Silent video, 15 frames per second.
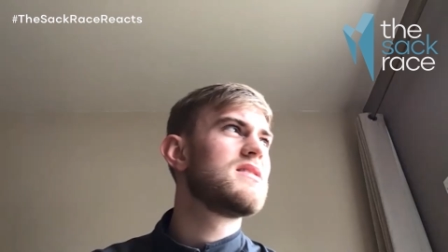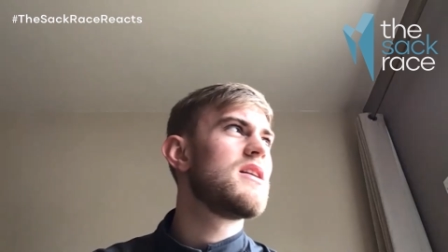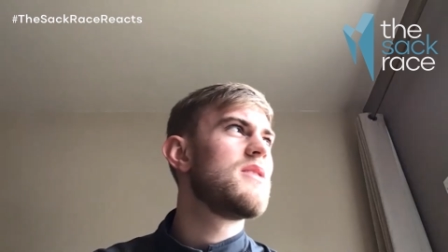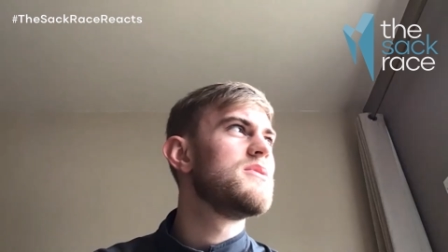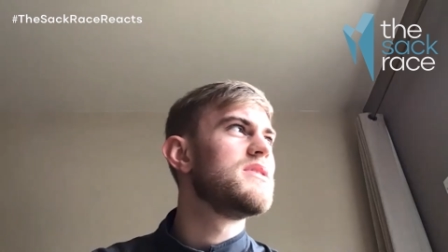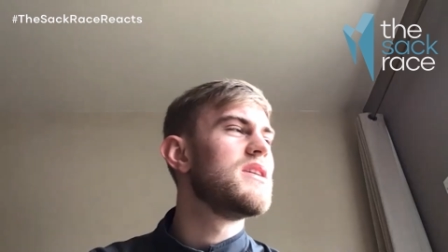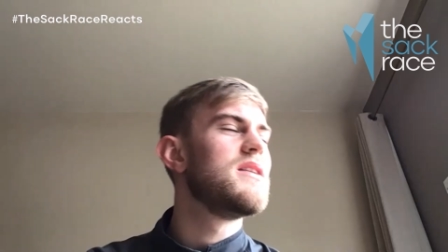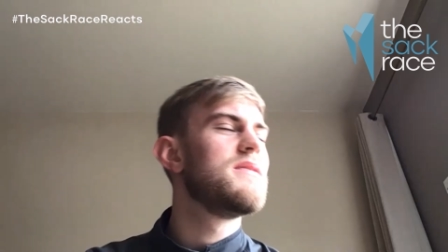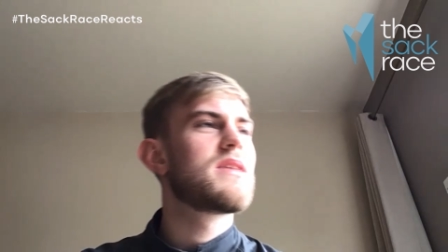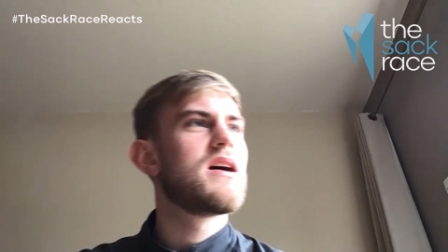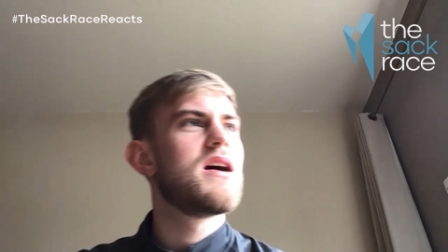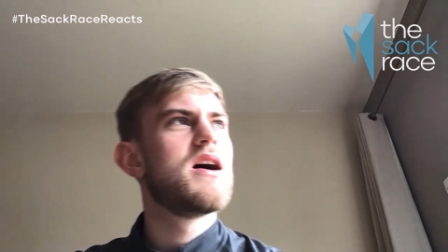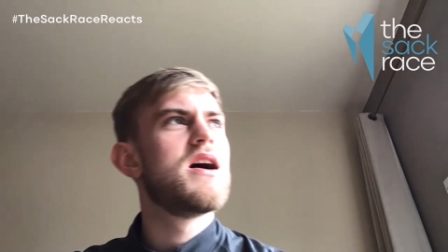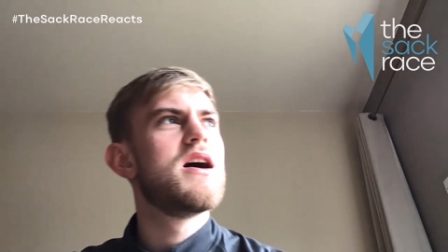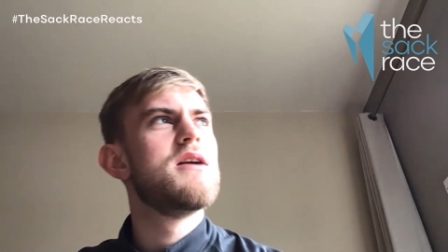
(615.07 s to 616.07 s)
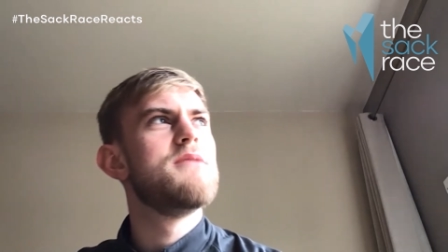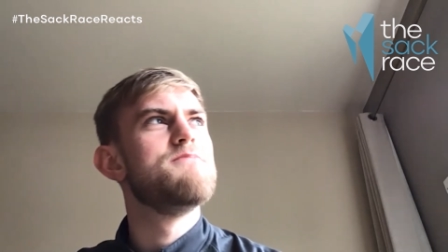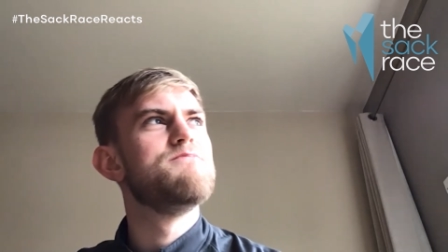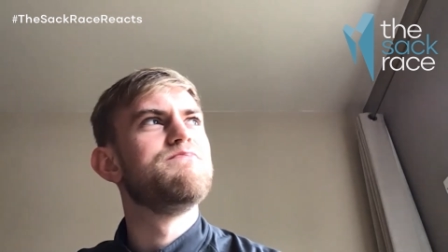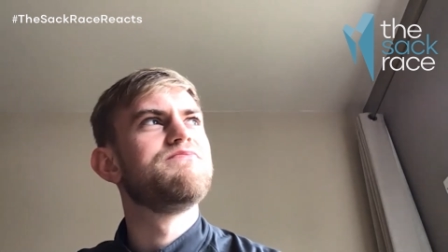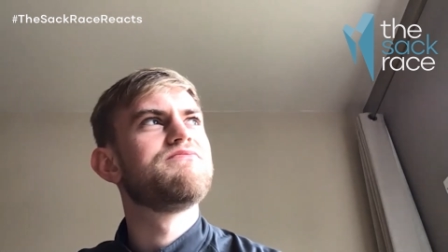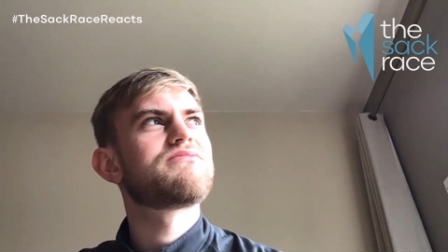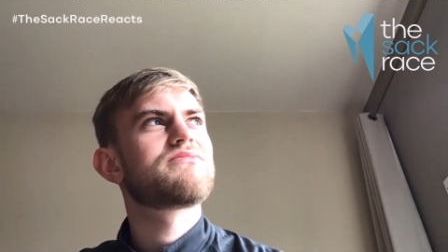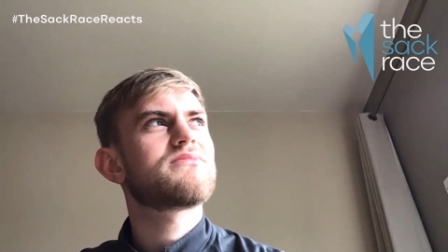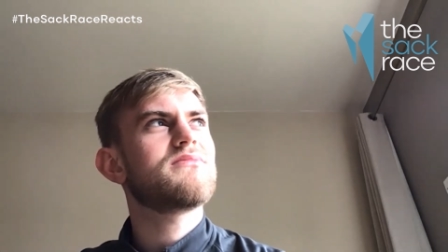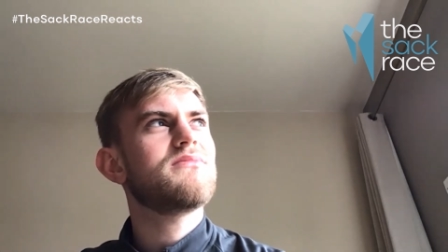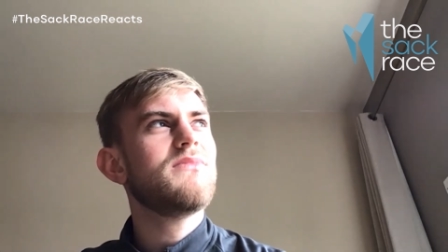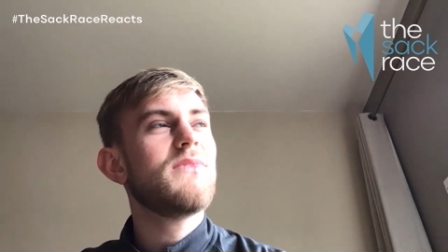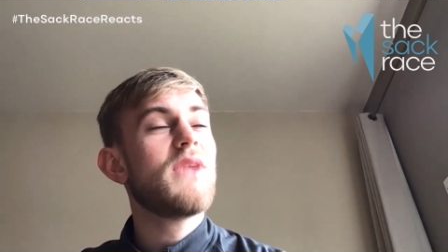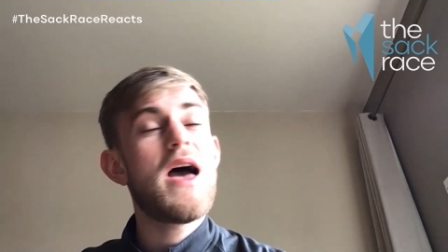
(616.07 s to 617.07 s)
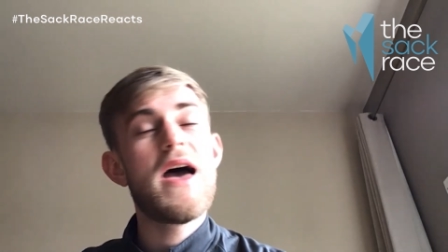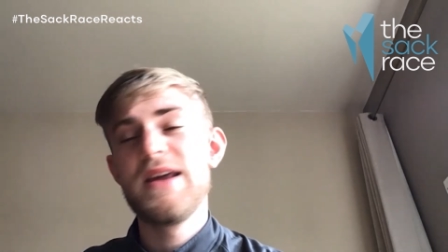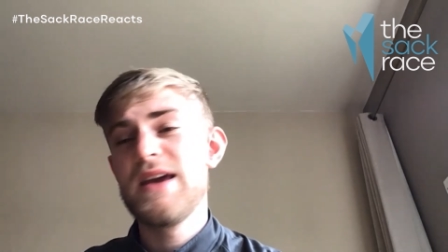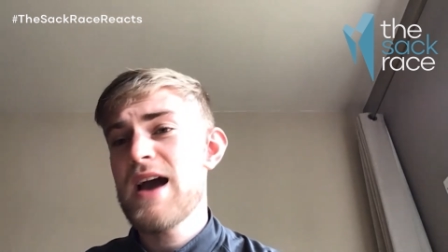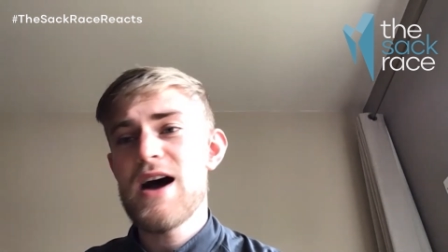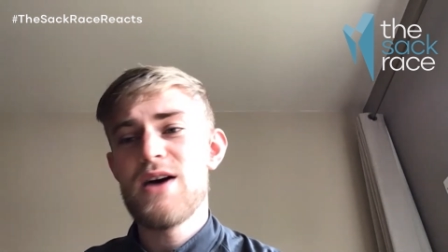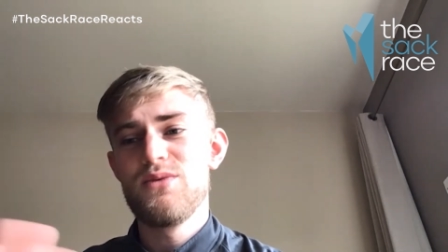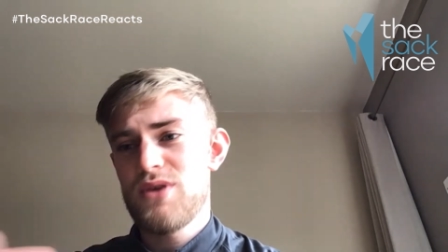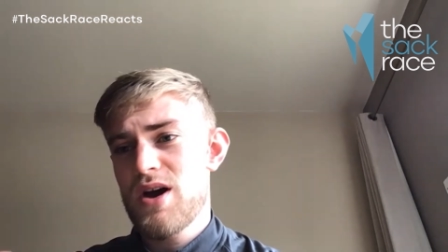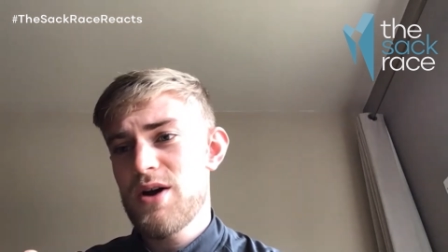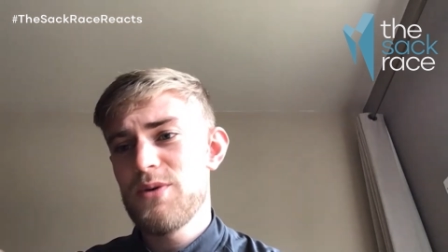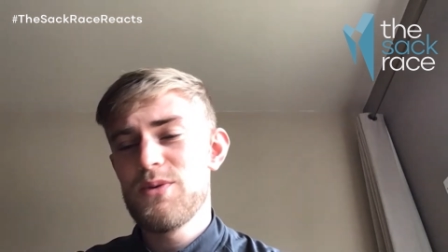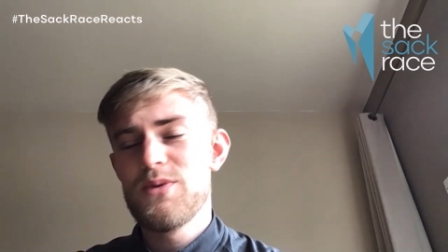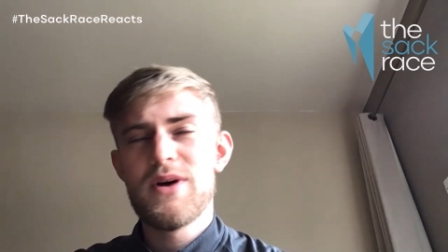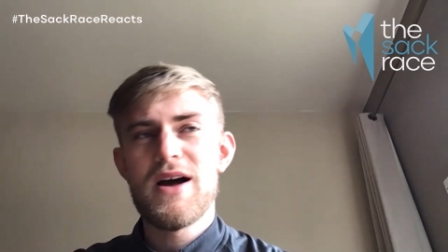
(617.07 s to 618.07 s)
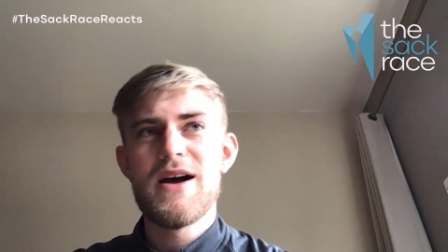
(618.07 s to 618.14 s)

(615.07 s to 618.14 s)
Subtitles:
that was it. Eddie Howe, no.